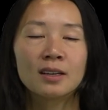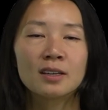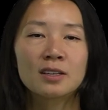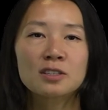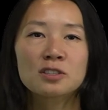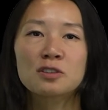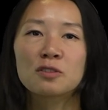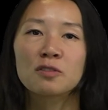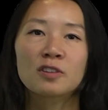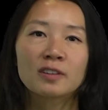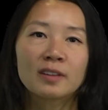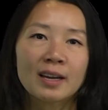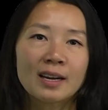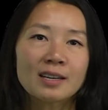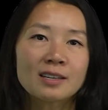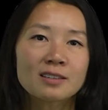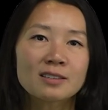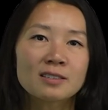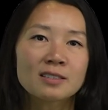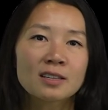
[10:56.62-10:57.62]
So for
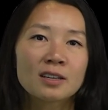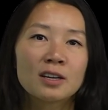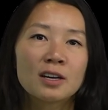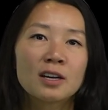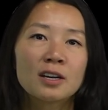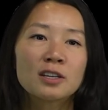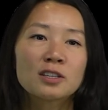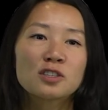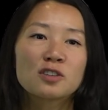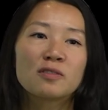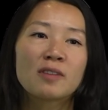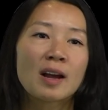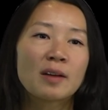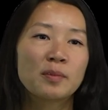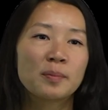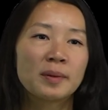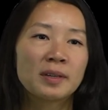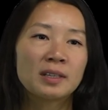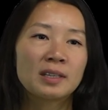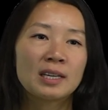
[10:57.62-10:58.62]
landers,
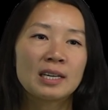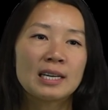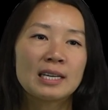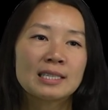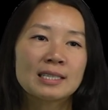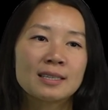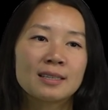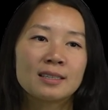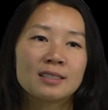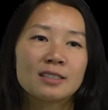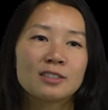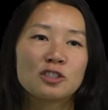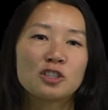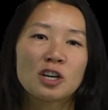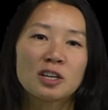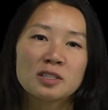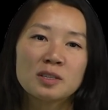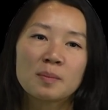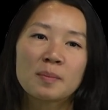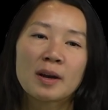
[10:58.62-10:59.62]
survivability isn't
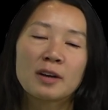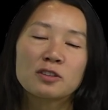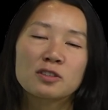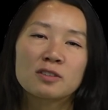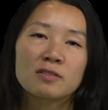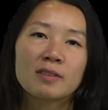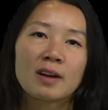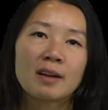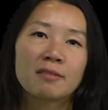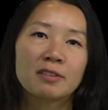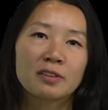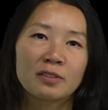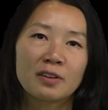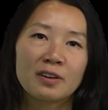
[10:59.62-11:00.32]
just about surviving